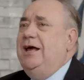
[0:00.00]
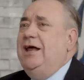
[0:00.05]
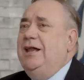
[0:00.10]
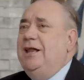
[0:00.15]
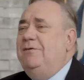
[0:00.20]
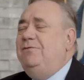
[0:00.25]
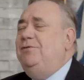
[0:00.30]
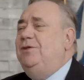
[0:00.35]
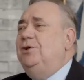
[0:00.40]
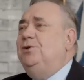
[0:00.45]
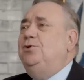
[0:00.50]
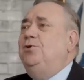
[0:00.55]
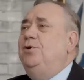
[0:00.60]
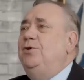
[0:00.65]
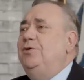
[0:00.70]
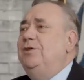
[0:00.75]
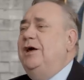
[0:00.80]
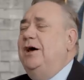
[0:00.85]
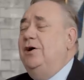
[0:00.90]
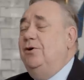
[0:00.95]
And if they're
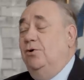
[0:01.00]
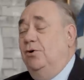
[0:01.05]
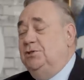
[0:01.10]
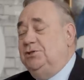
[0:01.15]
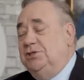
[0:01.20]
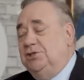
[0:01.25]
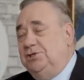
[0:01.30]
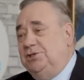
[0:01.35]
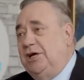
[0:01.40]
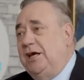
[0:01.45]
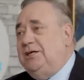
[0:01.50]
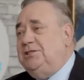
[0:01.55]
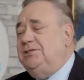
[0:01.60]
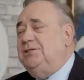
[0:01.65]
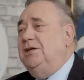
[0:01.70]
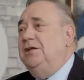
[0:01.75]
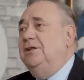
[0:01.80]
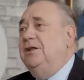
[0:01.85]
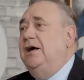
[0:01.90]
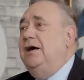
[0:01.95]
doing that or
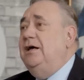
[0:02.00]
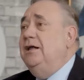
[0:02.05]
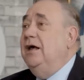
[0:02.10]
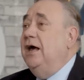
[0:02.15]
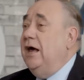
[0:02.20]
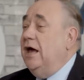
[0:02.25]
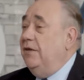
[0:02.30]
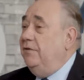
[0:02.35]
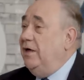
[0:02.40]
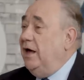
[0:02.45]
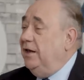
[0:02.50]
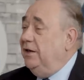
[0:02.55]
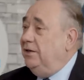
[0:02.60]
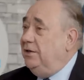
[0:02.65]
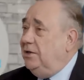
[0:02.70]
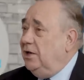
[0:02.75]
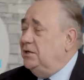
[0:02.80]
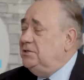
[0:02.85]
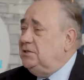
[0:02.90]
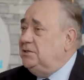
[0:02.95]
suggesting that, and
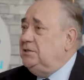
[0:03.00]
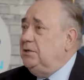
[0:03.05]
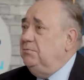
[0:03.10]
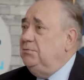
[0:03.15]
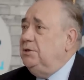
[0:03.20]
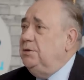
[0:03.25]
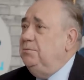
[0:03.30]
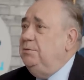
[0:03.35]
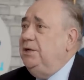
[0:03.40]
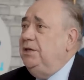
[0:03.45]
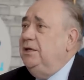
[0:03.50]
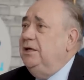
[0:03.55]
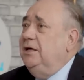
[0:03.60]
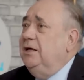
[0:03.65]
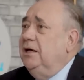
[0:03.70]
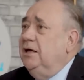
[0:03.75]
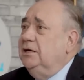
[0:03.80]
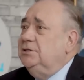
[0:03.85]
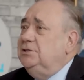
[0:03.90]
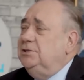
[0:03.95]
that does seem to be
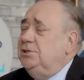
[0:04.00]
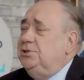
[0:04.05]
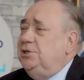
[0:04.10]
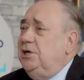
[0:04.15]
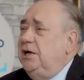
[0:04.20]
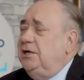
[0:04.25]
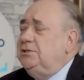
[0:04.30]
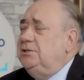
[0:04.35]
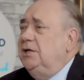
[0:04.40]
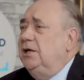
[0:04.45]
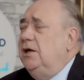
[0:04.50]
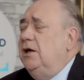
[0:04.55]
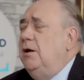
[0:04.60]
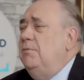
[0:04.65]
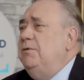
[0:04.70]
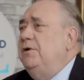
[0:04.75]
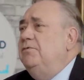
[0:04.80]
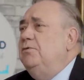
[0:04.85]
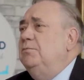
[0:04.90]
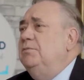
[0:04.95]
the suggestion
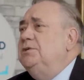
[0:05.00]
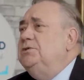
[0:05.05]
coming from